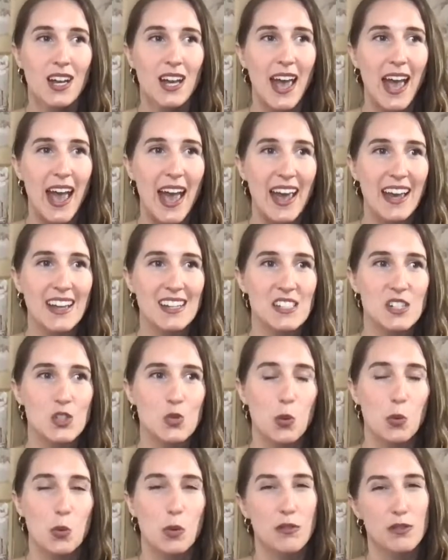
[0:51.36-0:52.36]
And
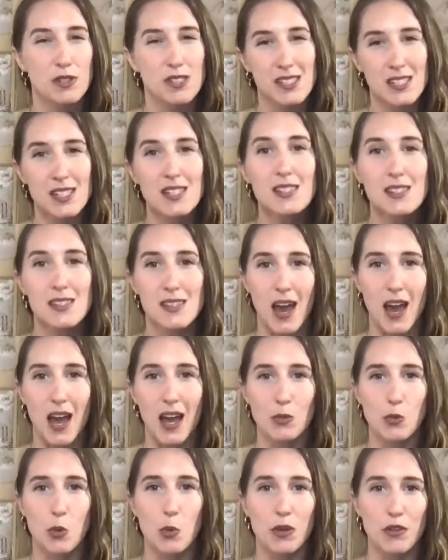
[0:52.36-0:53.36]
when we resist
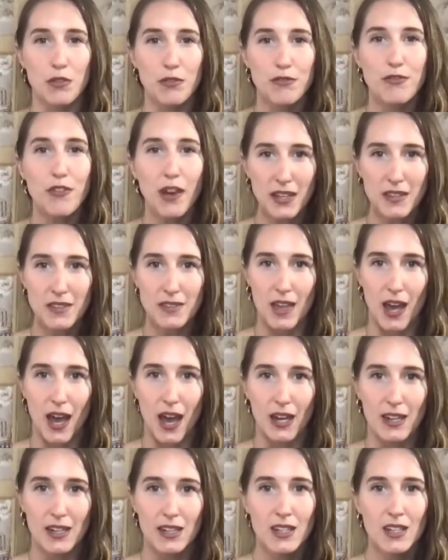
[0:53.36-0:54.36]
that, when we fight
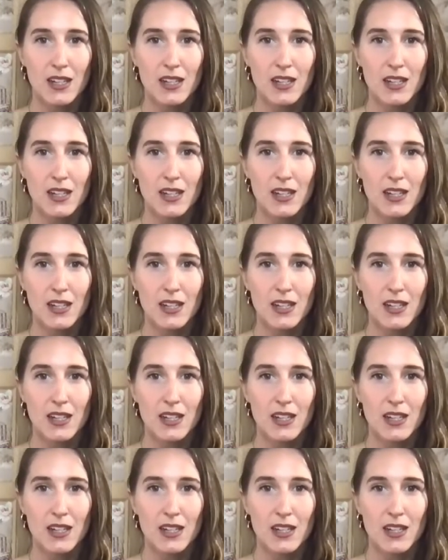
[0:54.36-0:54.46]
that,